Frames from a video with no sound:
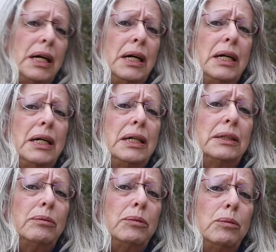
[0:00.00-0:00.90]

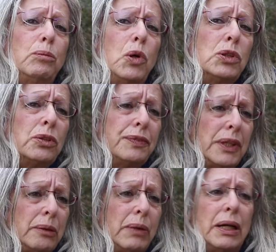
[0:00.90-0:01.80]
Uh, most of
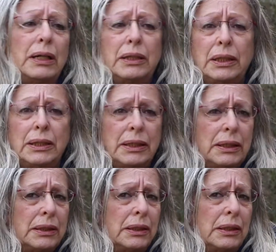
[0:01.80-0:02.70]
them are either